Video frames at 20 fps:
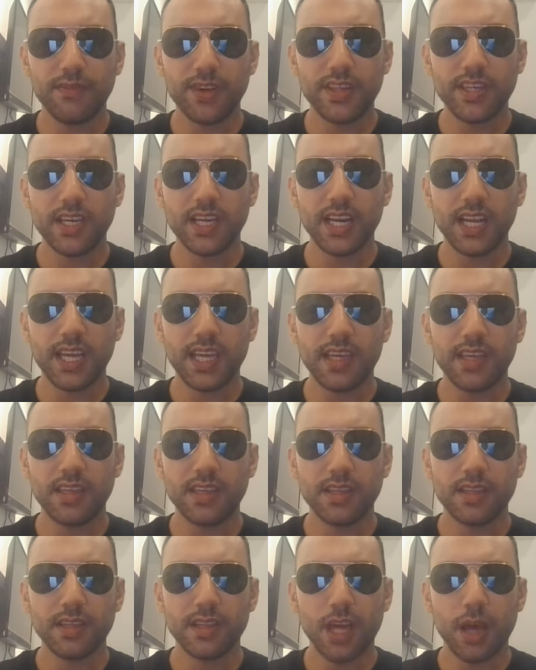physically,
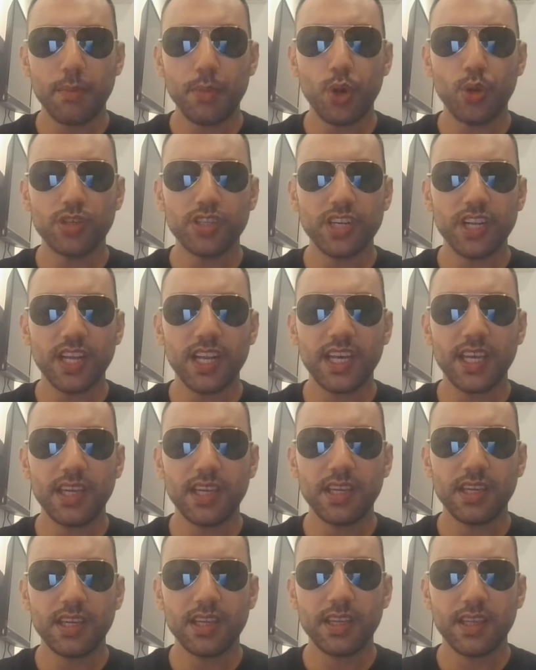emotionally,
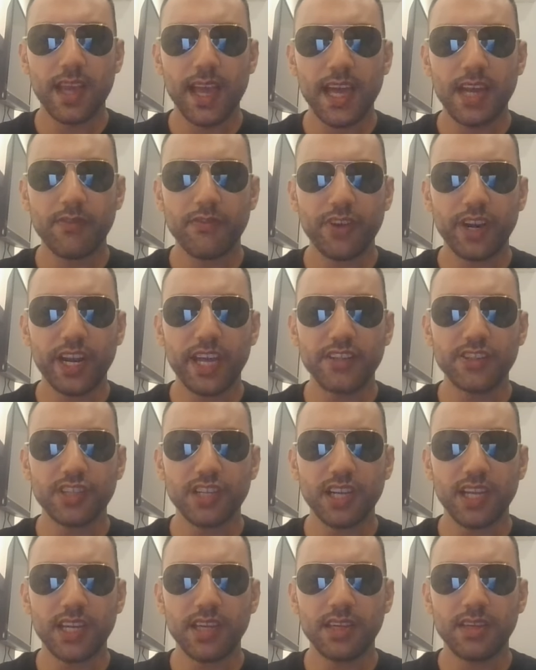and
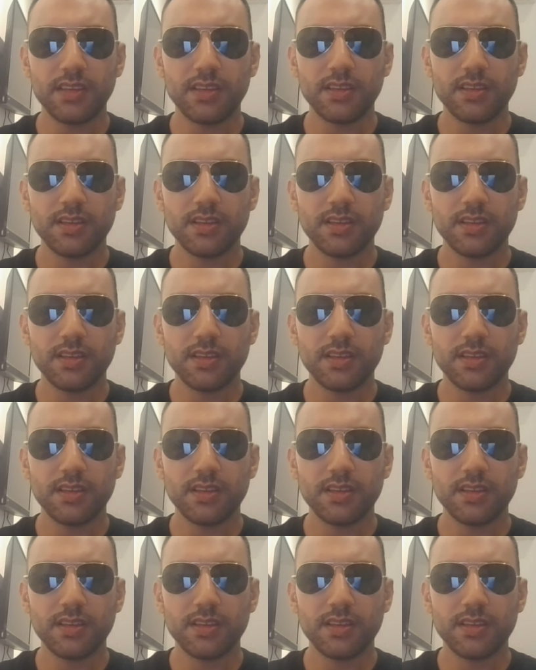financially.